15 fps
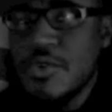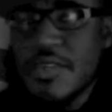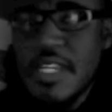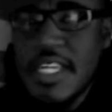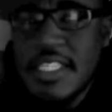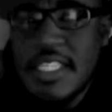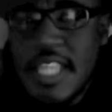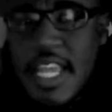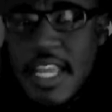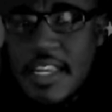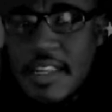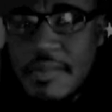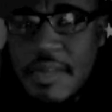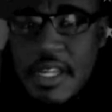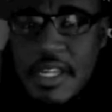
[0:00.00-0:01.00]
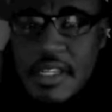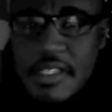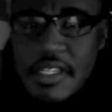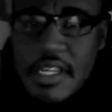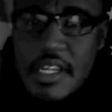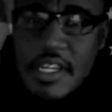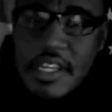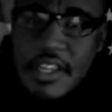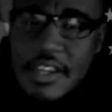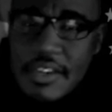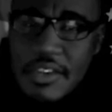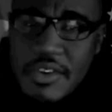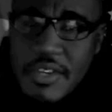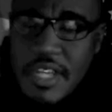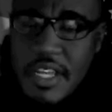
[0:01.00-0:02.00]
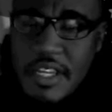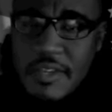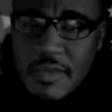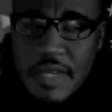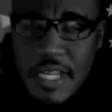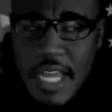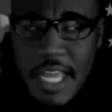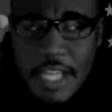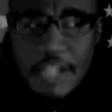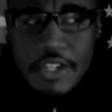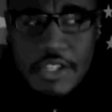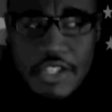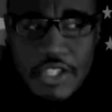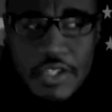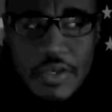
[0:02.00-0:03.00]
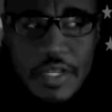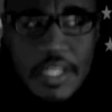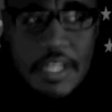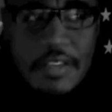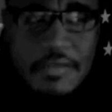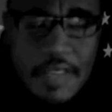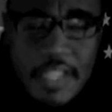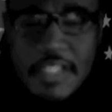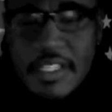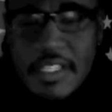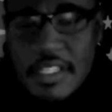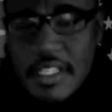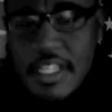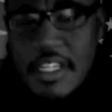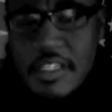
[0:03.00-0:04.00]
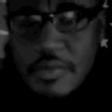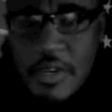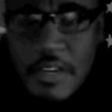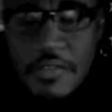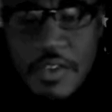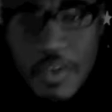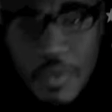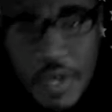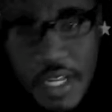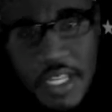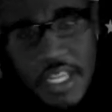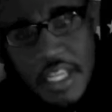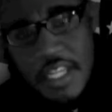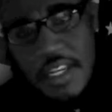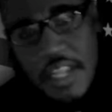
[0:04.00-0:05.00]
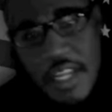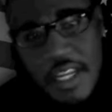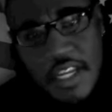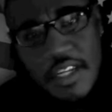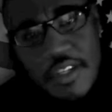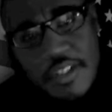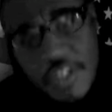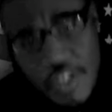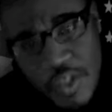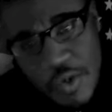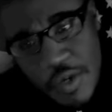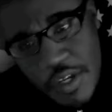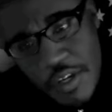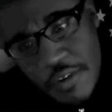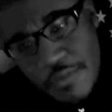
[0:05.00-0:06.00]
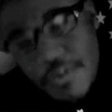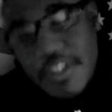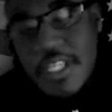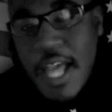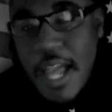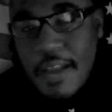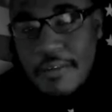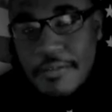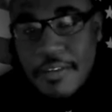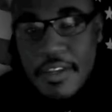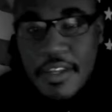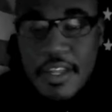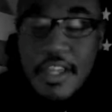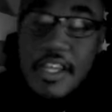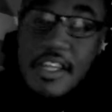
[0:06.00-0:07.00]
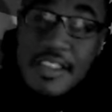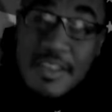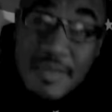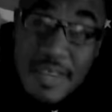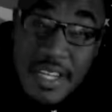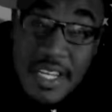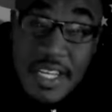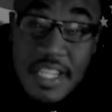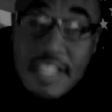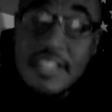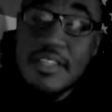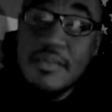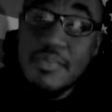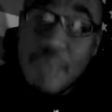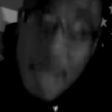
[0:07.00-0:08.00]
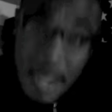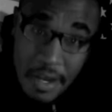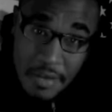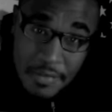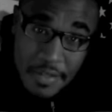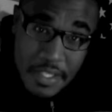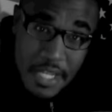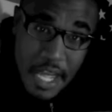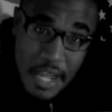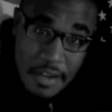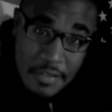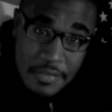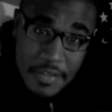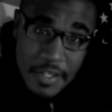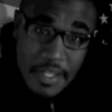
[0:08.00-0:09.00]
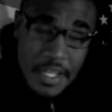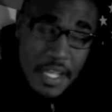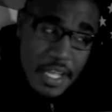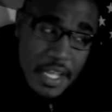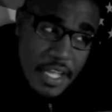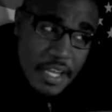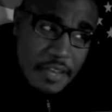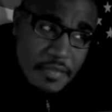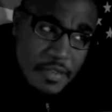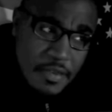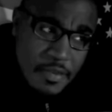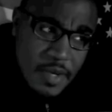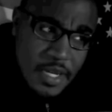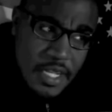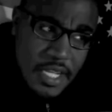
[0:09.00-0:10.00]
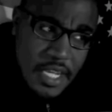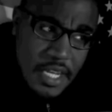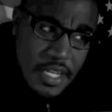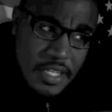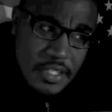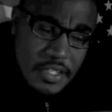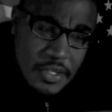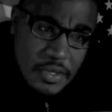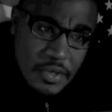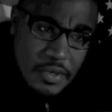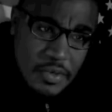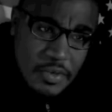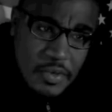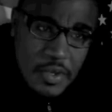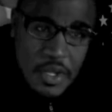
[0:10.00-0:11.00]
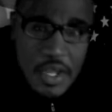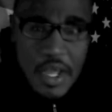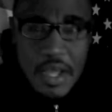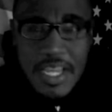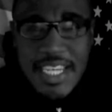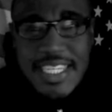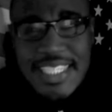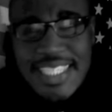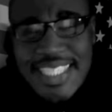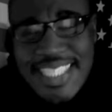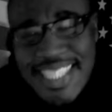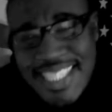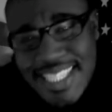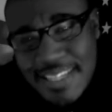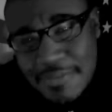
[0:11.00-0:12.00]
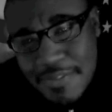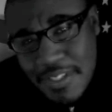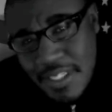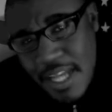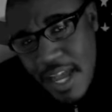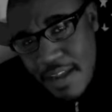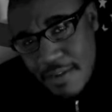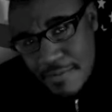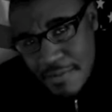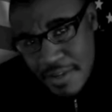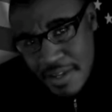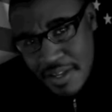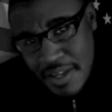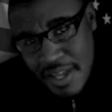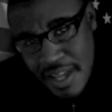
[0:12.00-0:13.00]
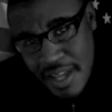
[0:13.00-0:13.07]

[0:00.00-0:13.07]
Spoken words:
and that's dandy because, you know, you're dealing with, like, shooting events and things. But if you want to get into studio photography and you want to get into product photography and if you want to get into consistent photography,